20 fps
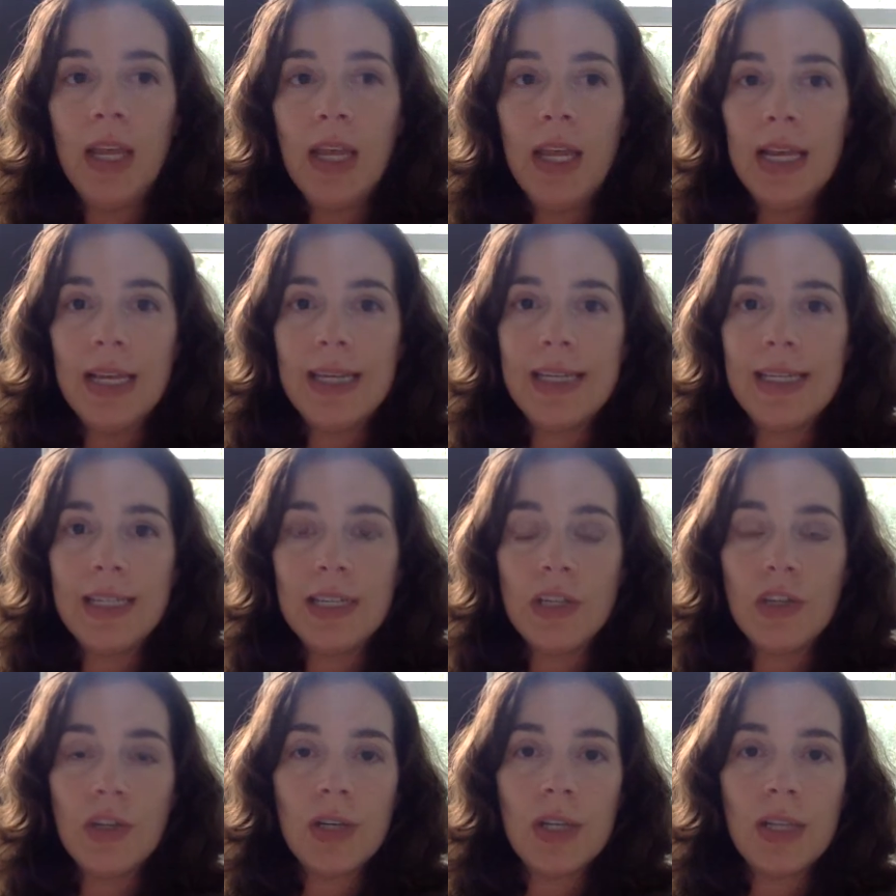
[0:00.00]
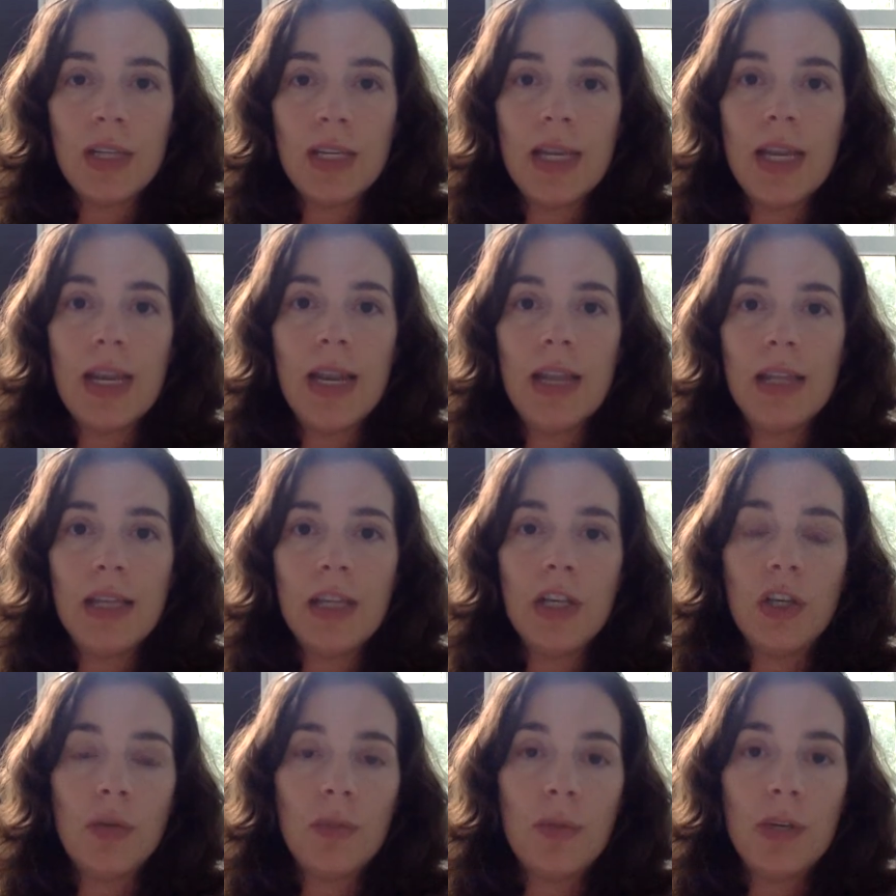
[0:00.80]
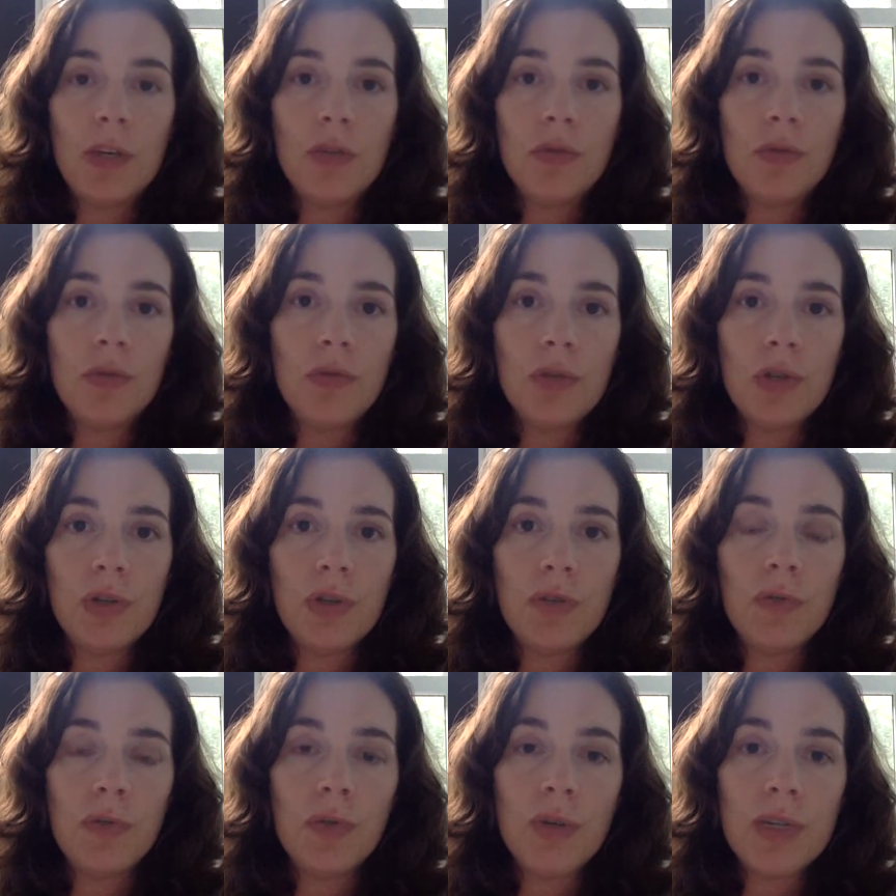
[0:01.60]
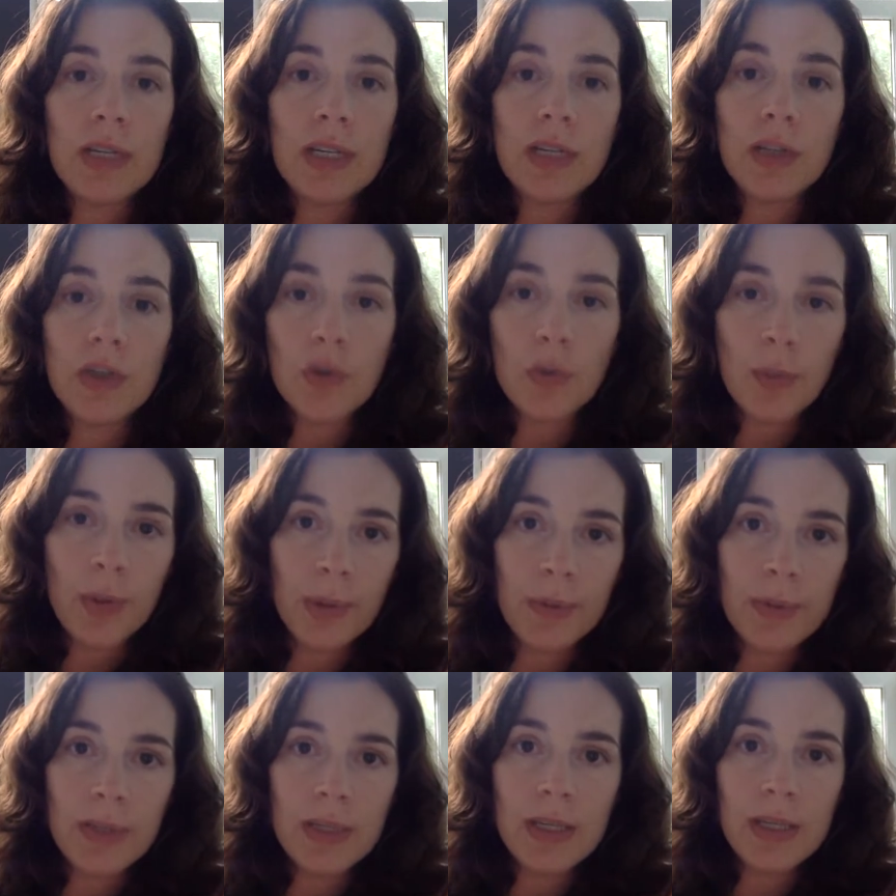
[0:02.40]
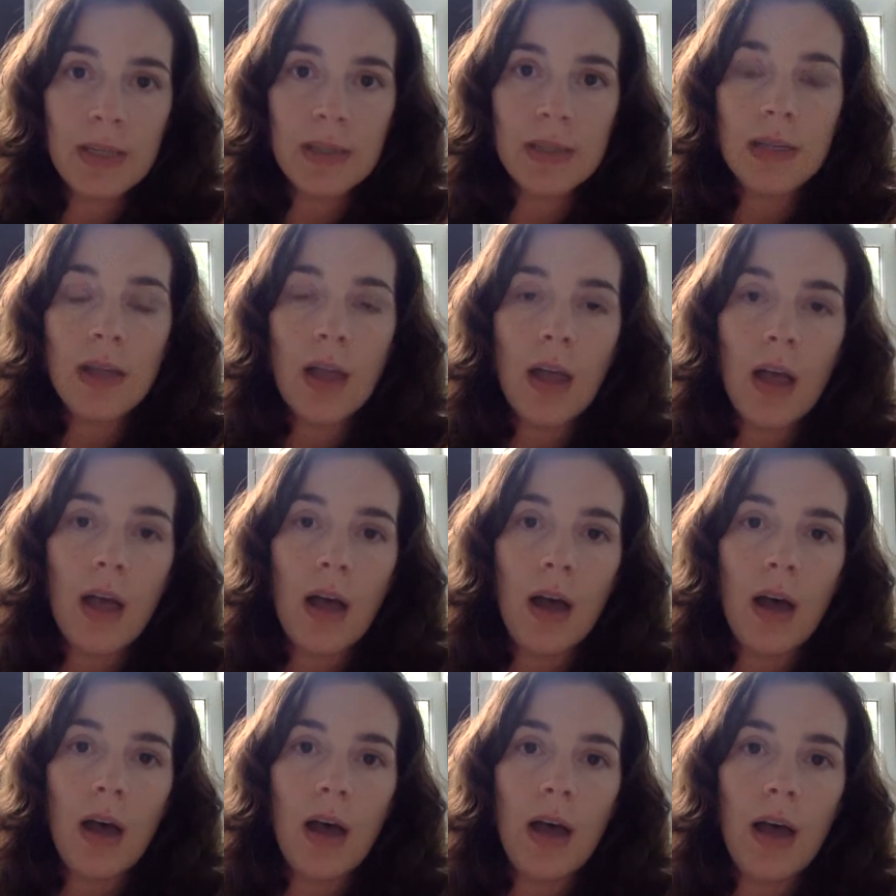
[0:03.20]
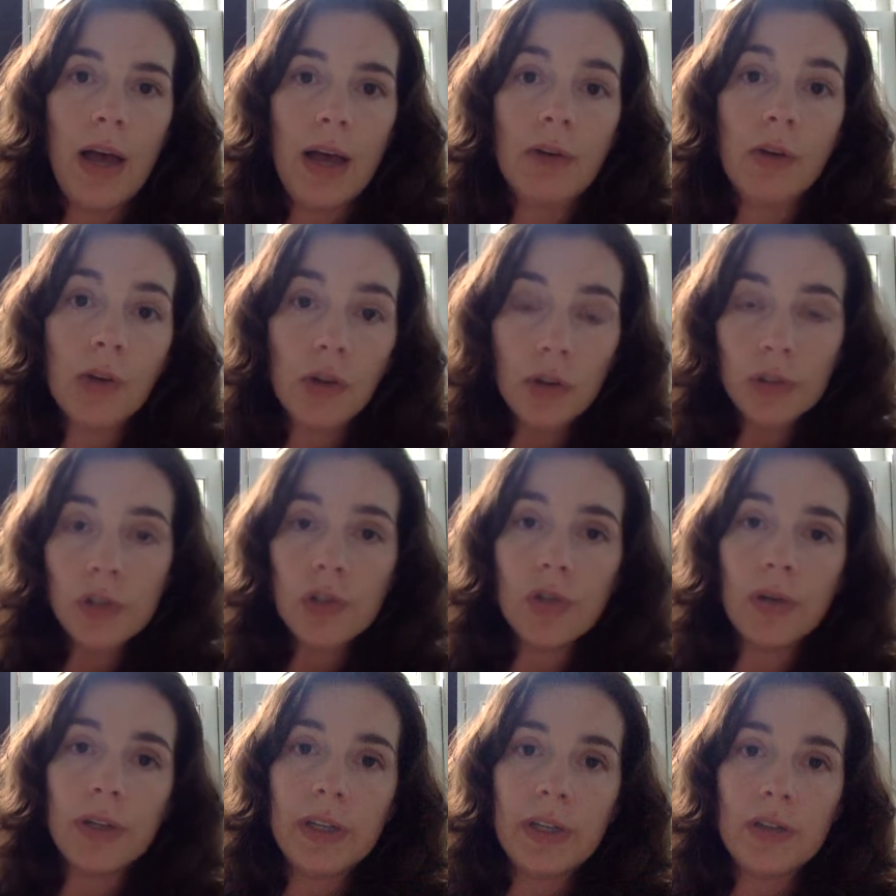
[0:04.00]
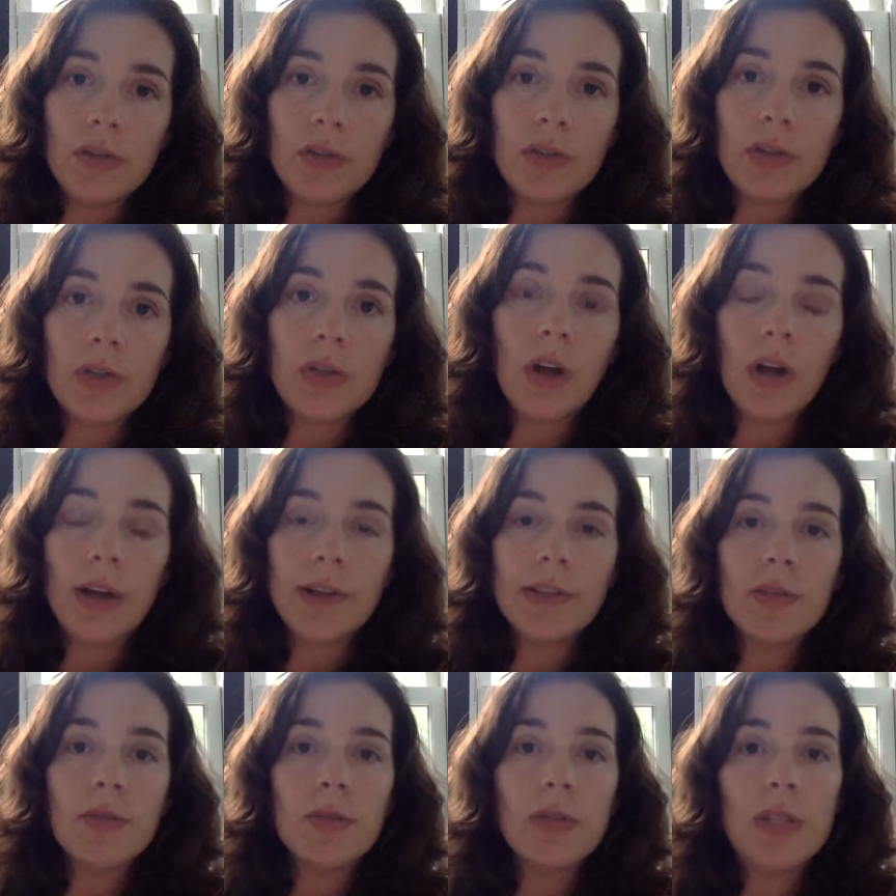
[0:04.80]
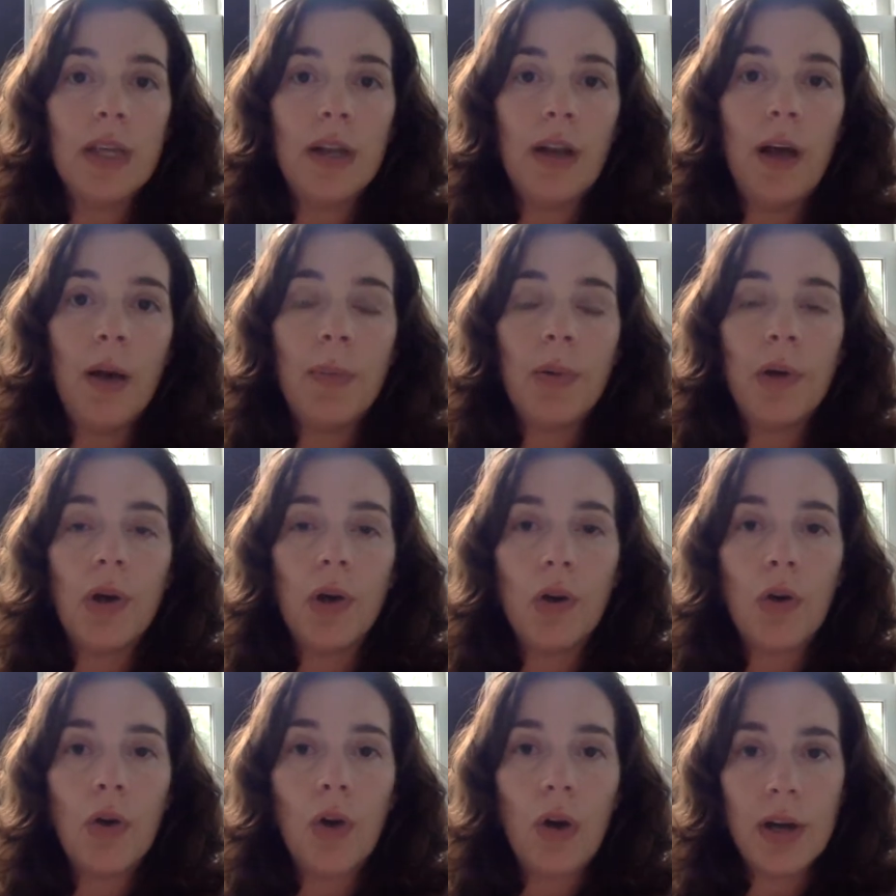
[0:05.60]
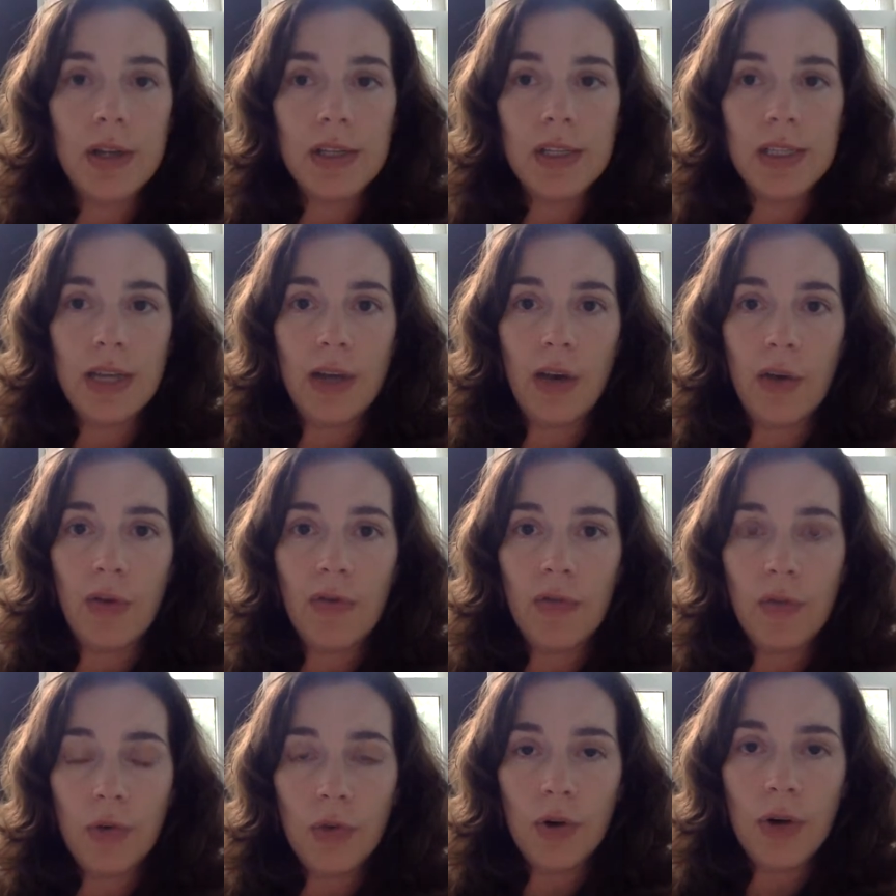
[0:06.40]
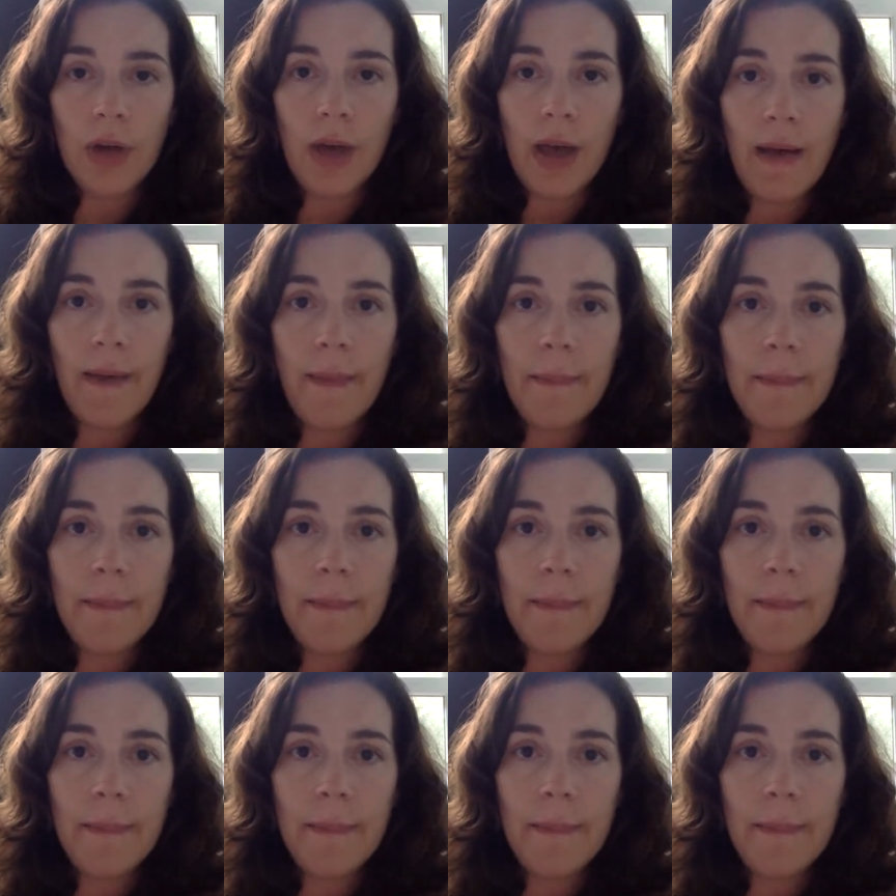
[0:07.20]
In addition to the human intrusion for residential purposes, agricultural interests also set up across South Florida.